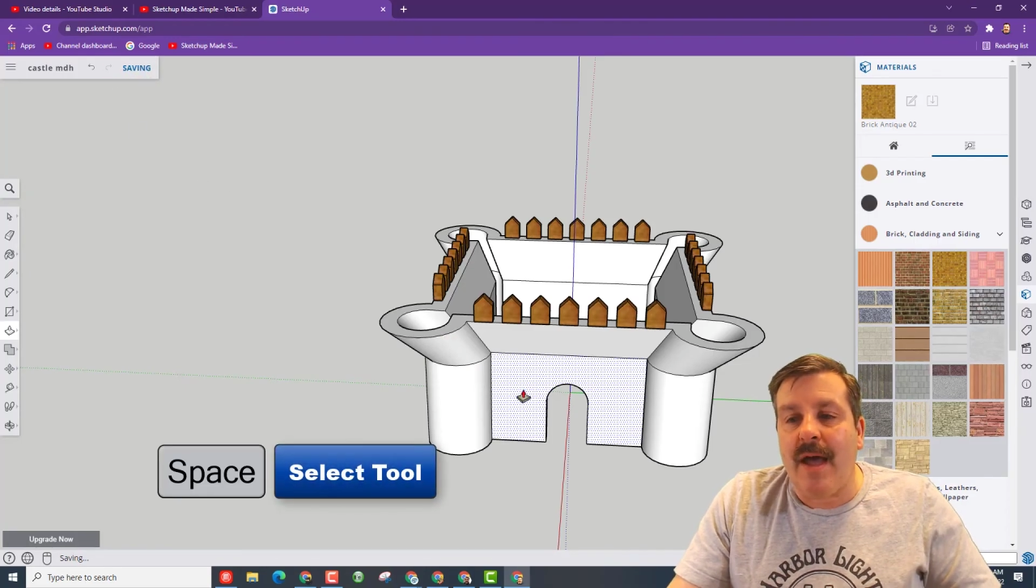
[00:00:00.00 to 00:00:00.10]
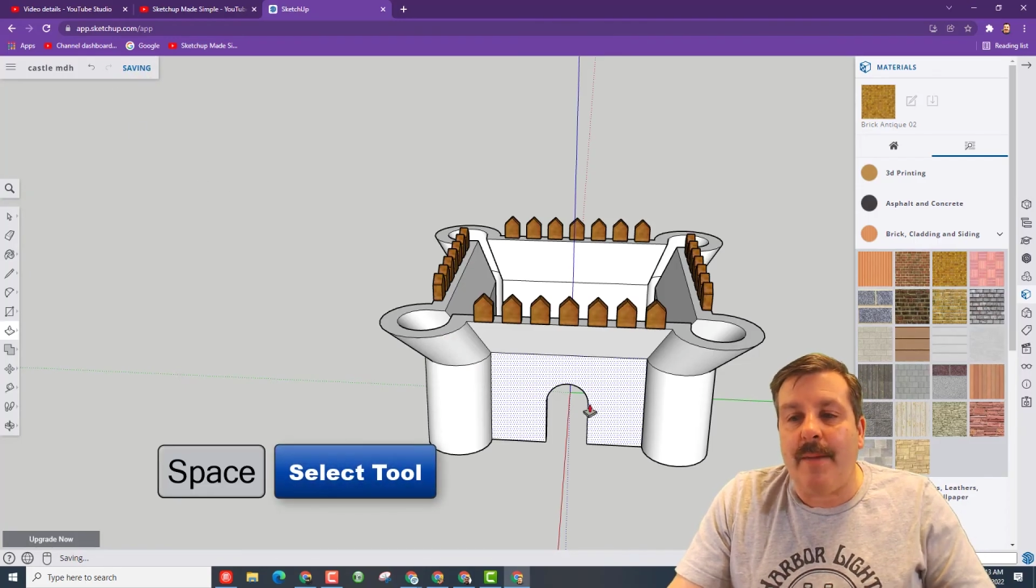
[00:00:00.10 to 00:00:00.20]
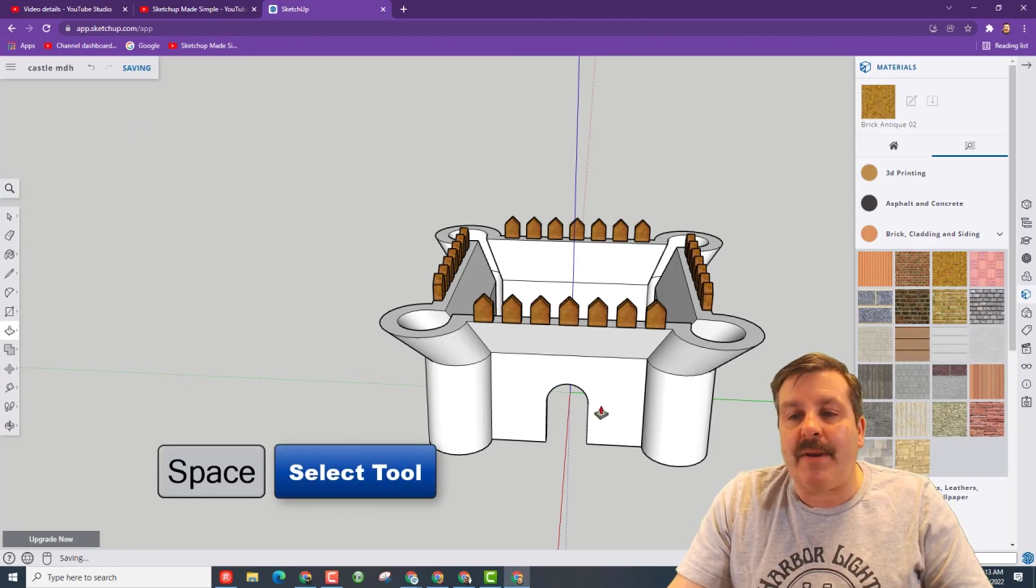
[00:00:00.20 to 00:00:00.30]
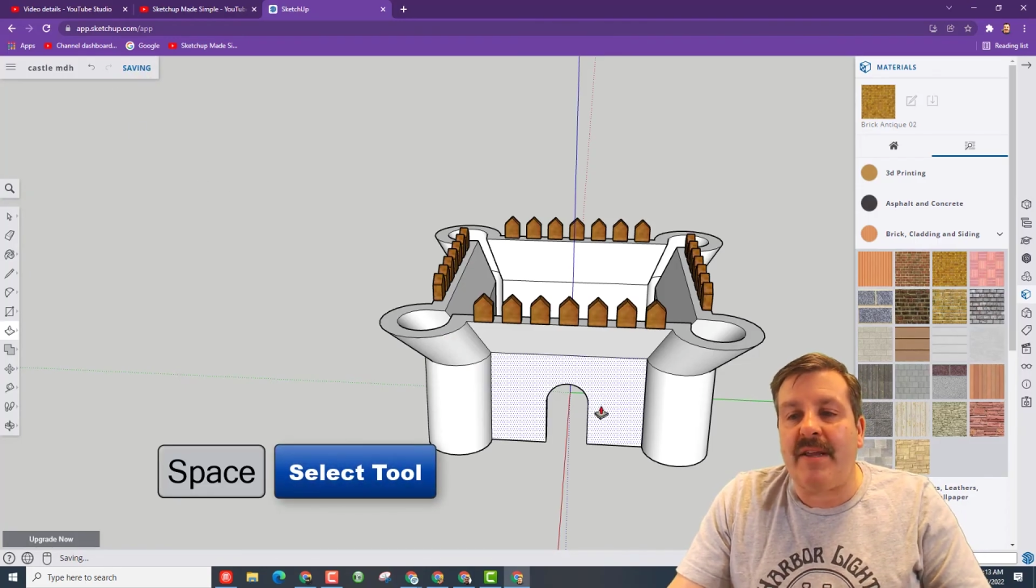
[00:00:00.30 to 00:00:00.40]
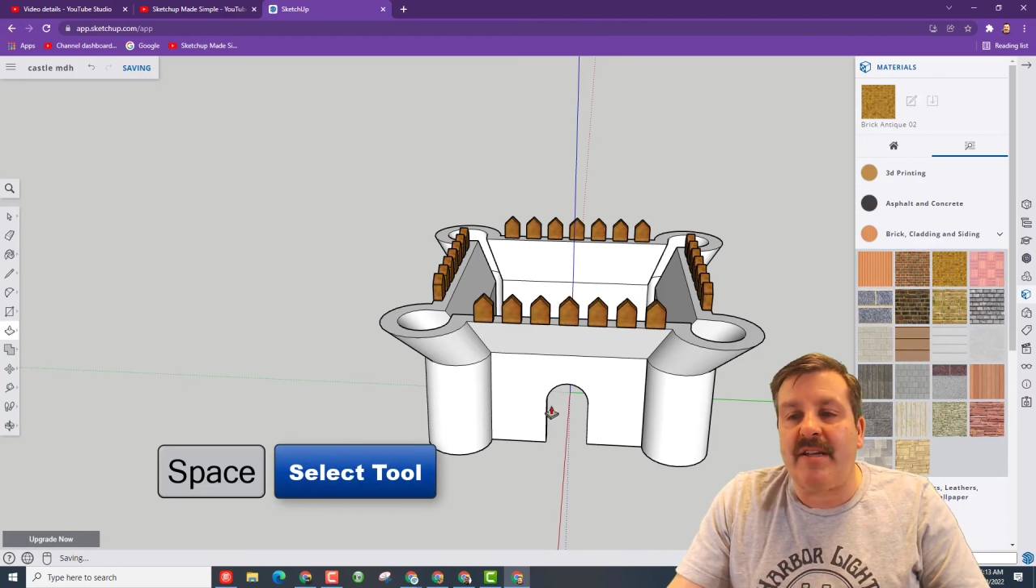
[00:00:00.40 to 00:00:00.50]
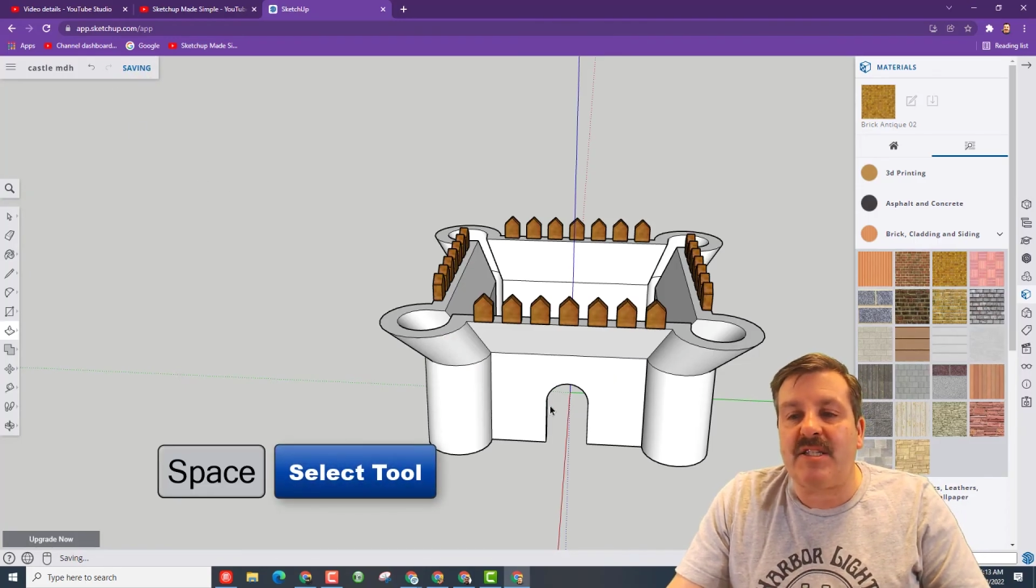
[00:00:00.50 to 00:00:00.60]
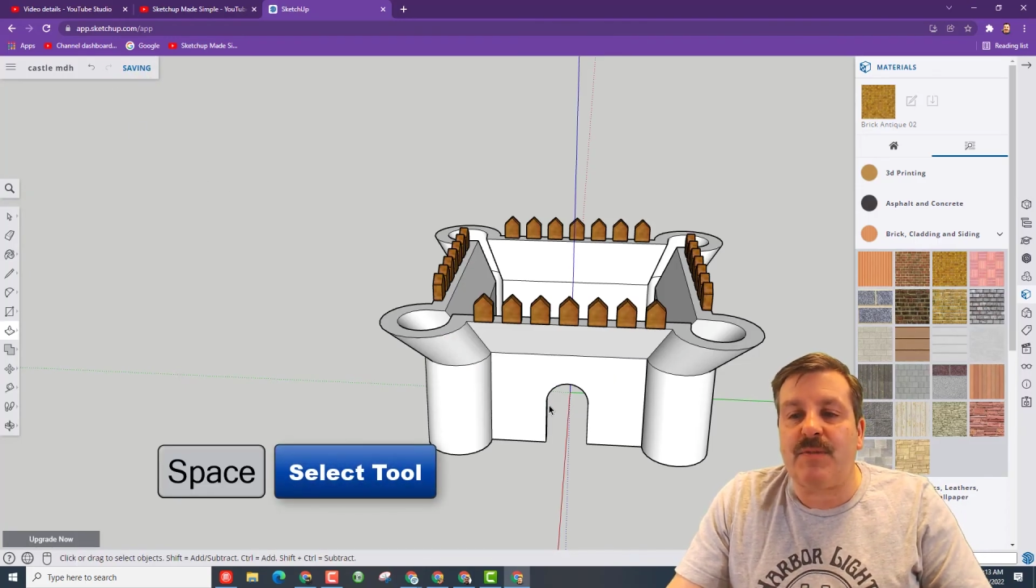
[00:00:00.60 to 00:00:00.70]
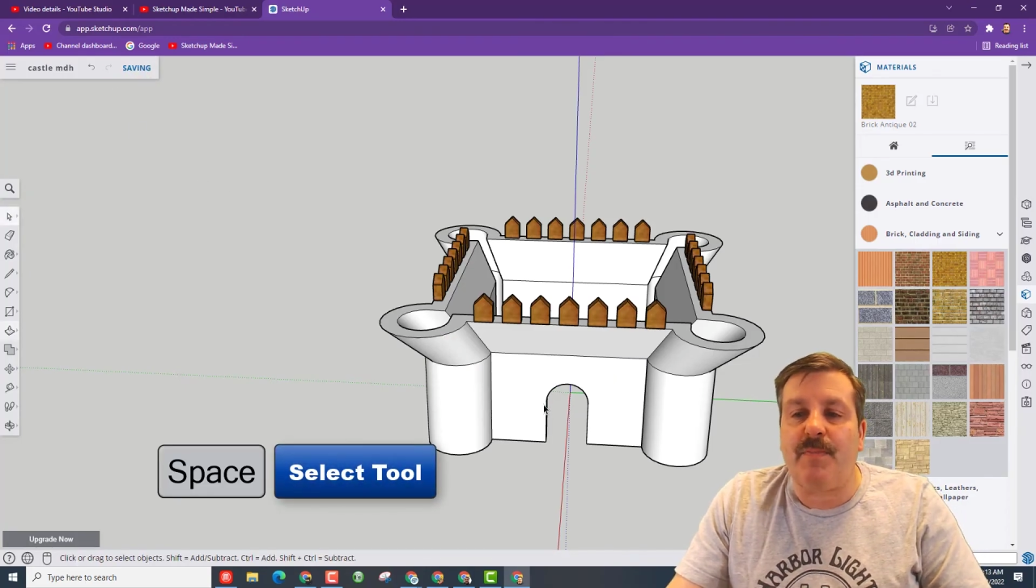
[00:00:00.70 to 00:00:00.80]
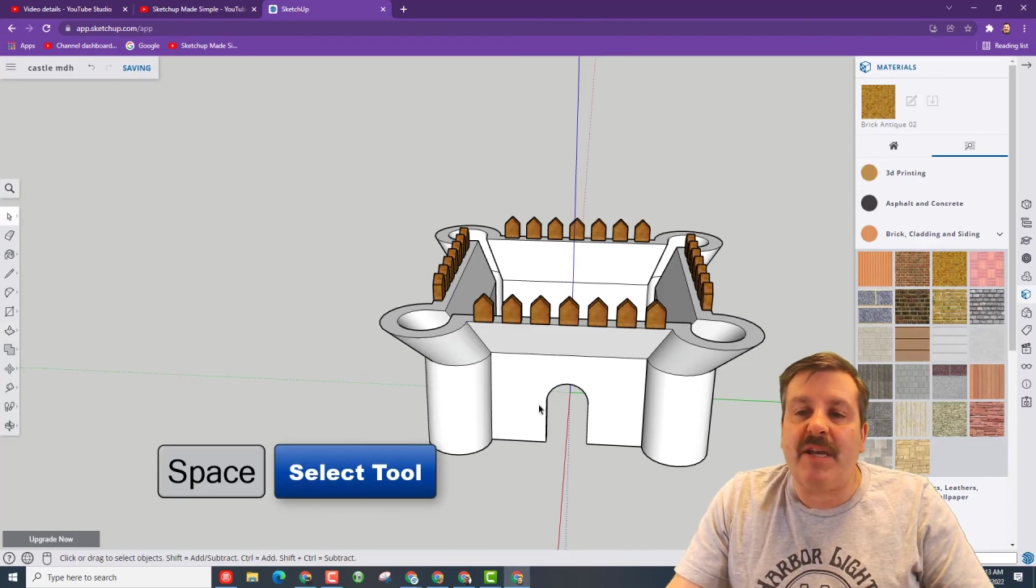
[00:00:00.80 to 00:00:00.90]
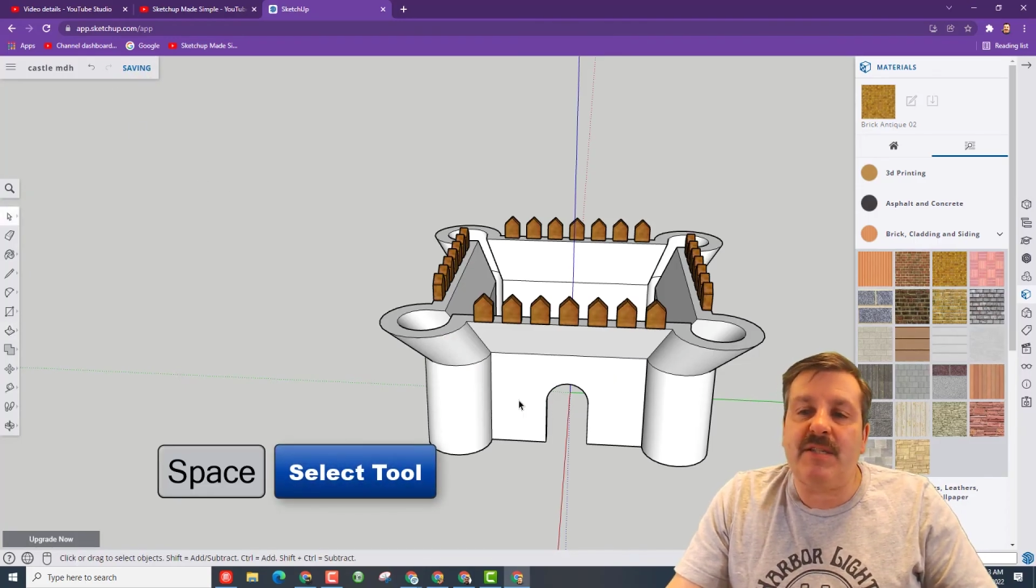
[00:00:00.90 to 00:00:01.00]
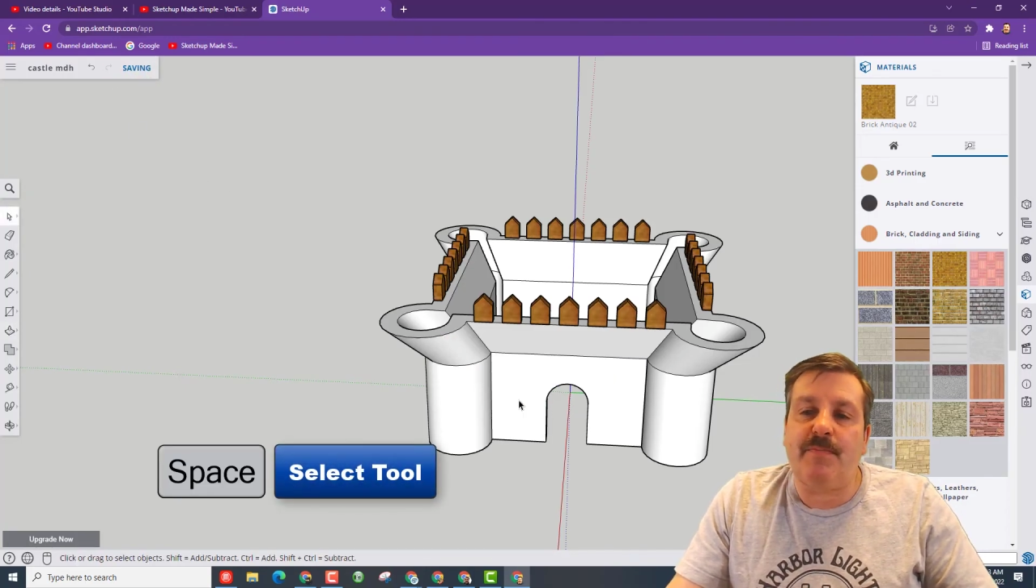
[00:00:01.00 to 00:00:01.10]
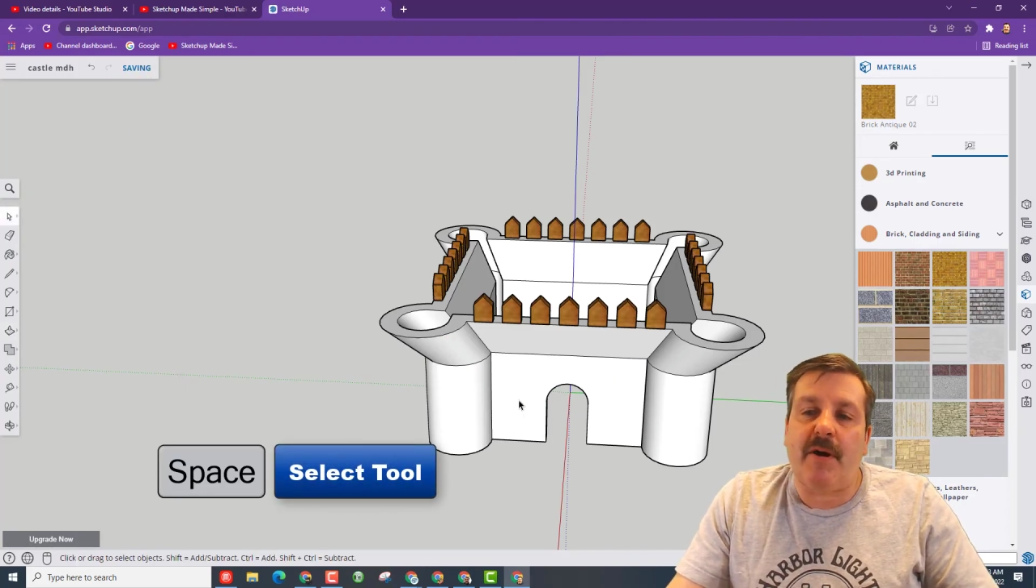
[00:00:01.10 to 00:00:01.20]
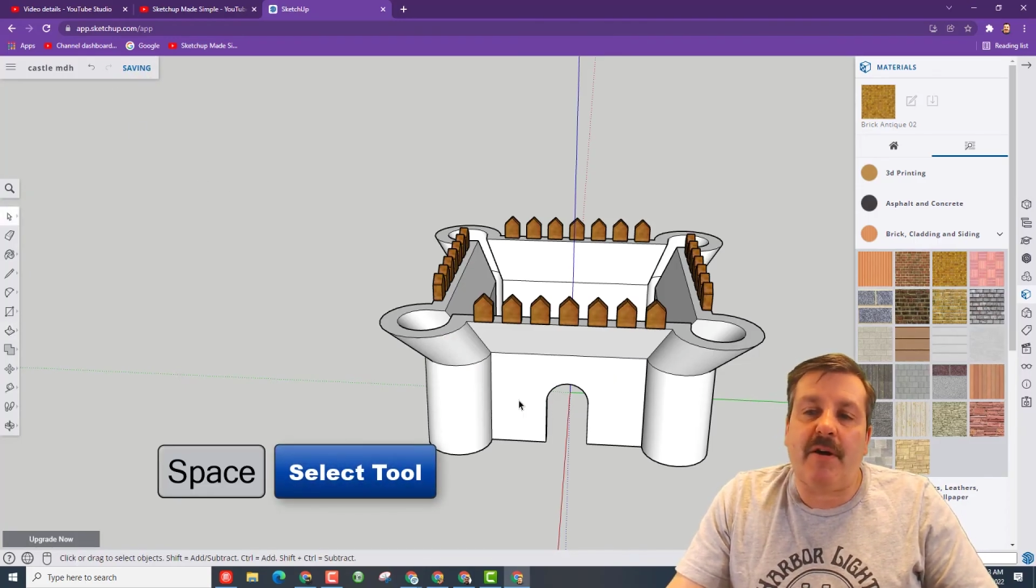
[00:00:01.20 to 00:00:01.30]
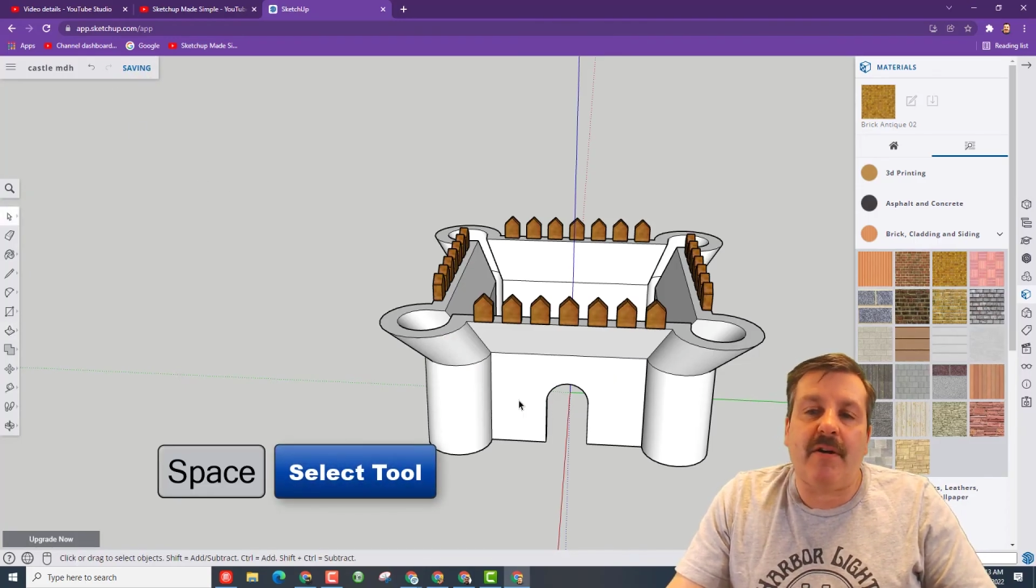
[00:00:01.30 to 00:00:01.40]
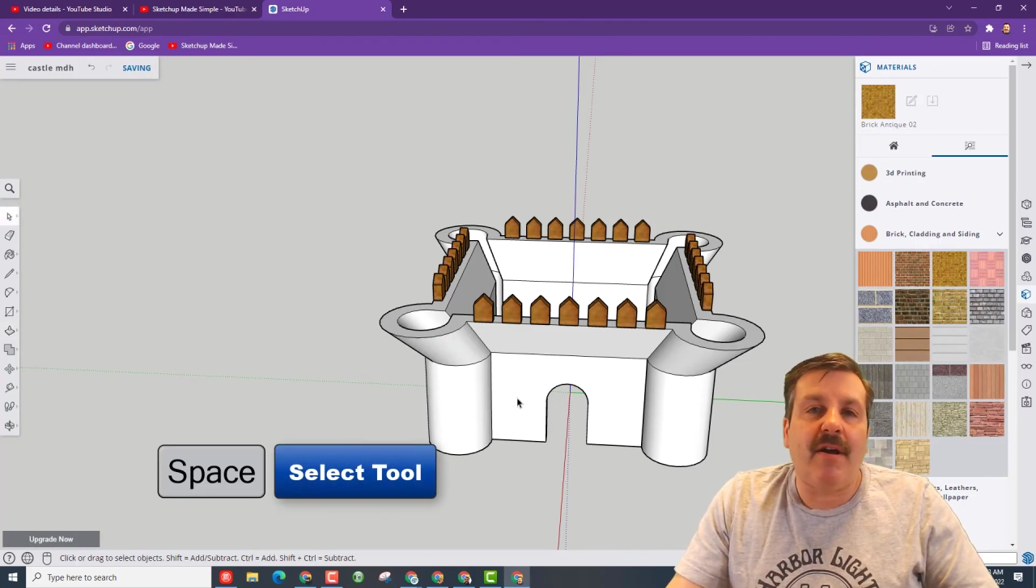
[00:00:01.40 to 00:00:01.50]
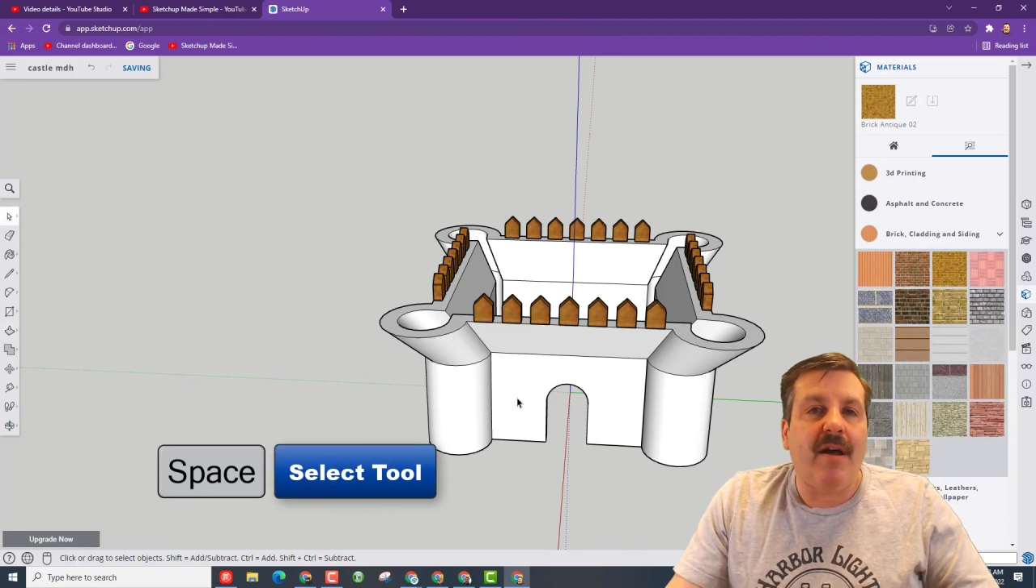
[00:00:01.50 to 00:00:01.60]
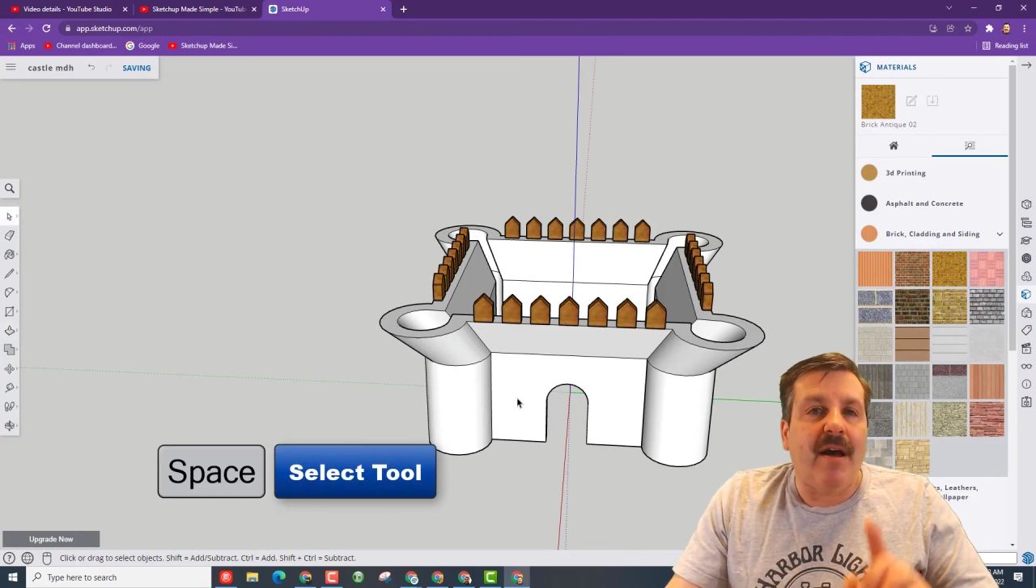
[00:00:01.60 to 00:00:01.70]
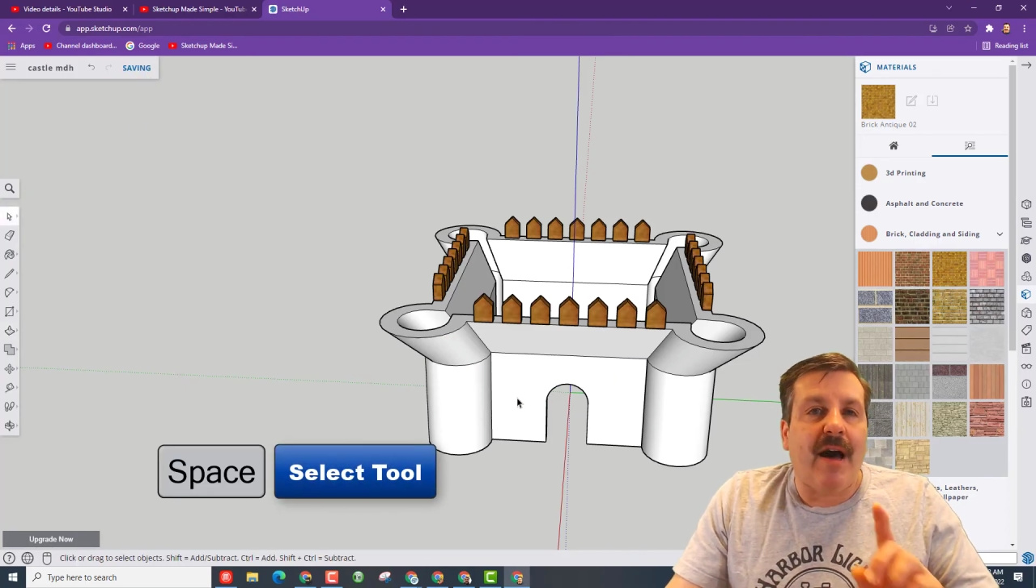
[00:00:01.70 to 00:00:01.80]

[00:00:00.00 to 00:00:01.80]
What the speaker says: I'm gonna hit spacebar,